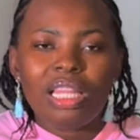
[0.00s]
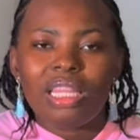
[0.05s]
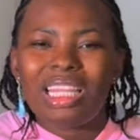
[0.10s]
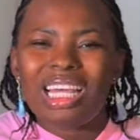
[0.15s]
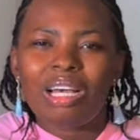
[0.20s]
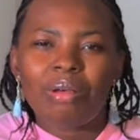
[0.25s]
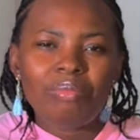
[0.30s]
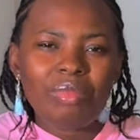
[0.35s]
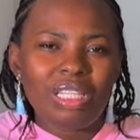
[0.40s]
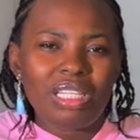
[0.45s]

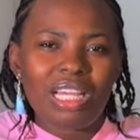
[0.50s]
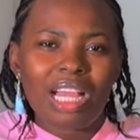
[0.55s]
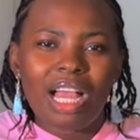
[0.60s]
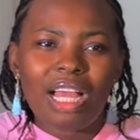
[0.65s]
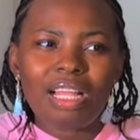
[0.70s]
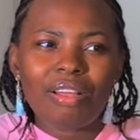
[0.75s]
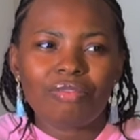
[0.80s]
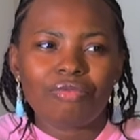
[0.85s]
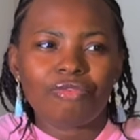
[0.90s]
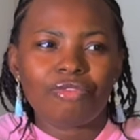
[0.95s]
Now,
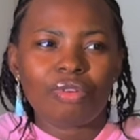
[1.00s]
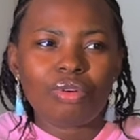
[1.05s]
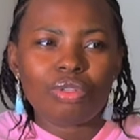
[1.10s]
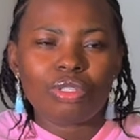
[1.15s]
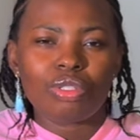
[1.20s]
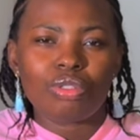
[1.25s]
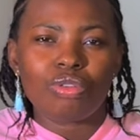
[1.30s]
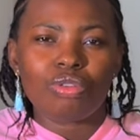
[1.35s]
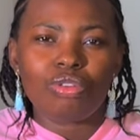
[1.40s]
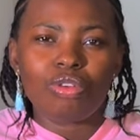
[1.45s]
media
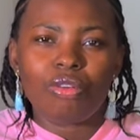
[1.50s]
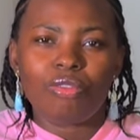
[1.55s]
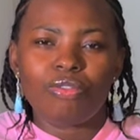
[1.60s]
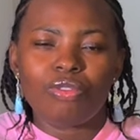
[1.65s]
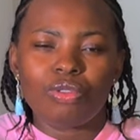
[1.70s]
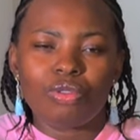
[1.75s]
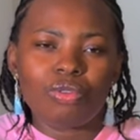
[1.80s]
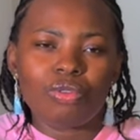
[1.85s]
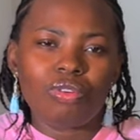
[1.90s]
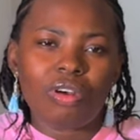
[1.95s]
falls to your
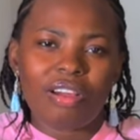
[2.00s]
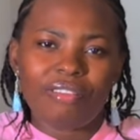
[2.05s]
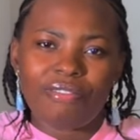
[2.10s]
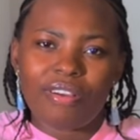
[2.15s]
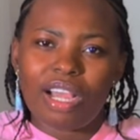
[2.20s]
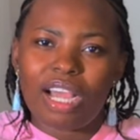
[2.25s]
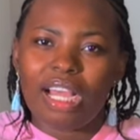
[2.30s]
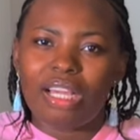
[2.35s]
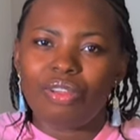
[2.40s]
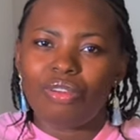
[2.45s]

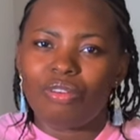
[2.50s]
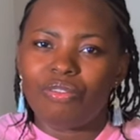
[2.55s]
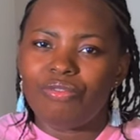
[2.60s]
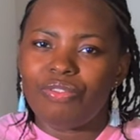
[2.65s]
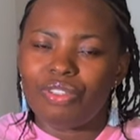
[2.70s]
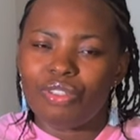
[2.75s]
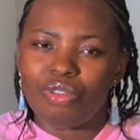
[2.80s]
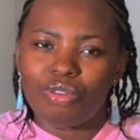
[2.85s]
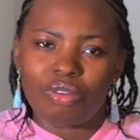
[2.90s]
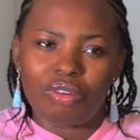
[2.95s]
photographer and your
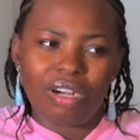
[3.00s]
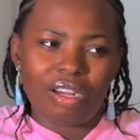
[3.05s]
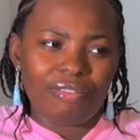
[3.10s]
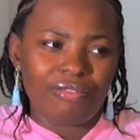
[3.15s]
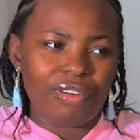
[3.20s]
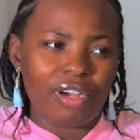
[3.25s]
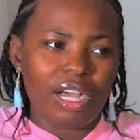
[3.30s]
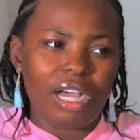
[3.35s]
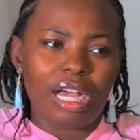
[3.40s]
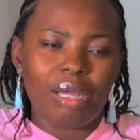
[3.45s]

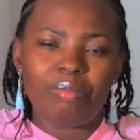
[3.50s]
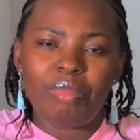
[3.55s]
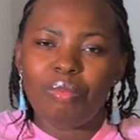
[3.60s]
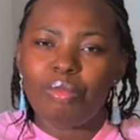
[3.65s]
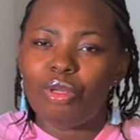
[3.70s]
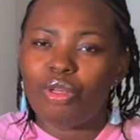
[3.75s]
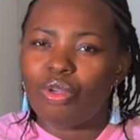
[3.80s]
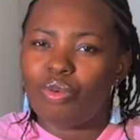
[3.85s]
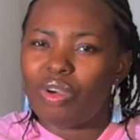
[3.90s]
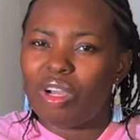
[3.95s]
videographer.
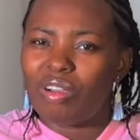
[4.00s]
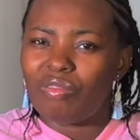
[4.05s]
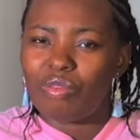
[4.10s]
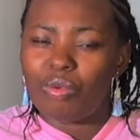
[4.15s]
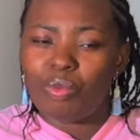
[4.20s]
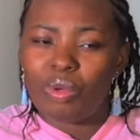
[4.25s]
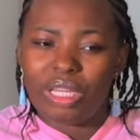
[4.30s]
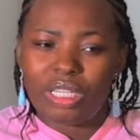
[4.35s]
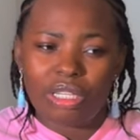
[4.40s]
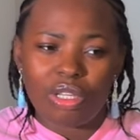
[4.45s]
Maybe you have
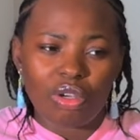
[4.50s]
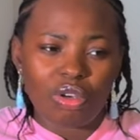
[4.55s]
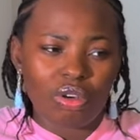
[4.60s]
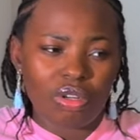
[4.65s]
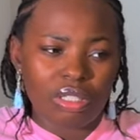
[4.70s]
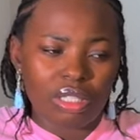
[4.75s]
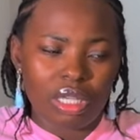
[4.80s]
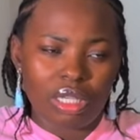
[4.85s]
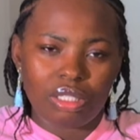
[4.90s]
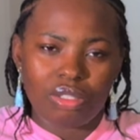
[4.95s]
a wedding
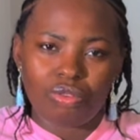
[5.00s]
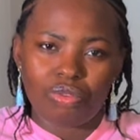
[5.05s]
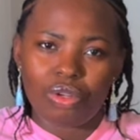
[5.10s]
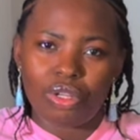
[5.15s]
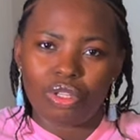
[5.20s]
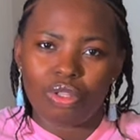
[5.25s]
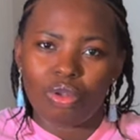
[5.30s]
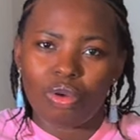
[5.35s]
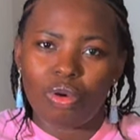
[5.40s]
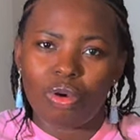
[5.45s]
content
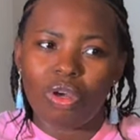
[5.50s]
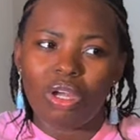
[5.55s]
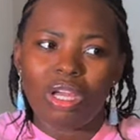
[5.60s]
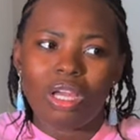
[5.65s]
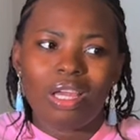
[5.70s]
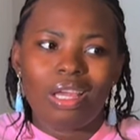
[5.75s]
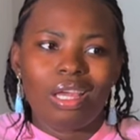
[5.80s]
creator.